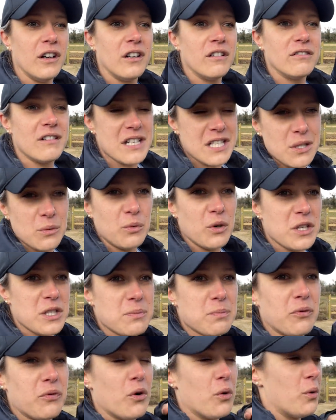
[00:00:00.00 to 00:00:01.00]
recent ones
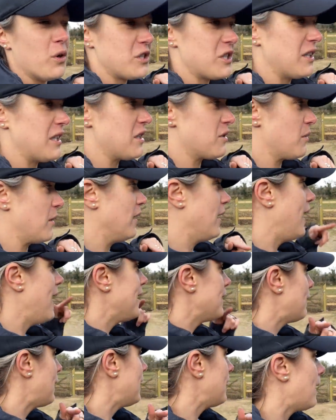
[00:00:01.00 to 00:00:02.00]
before watching this one.
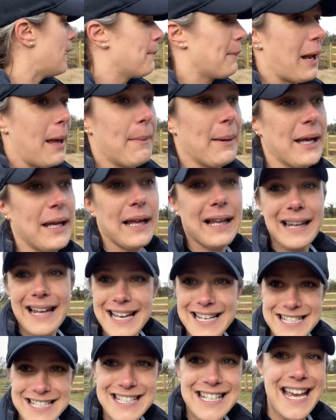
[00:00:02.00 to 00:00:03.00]
Anyway, I'm blabbing.
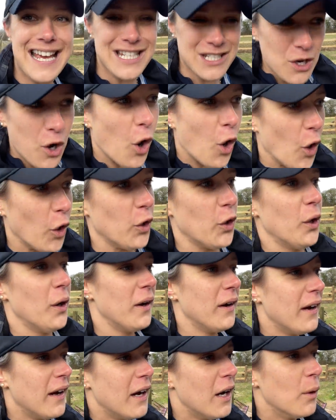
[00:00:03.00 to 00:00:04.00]
Let's get on
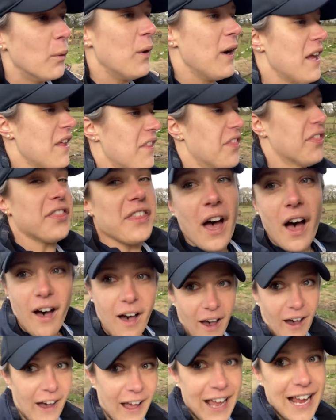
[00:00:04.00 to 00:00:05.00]
with the
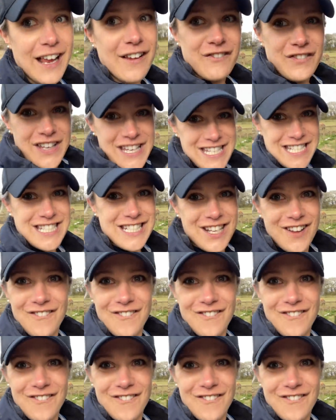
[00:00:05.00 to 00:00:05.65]
high-vis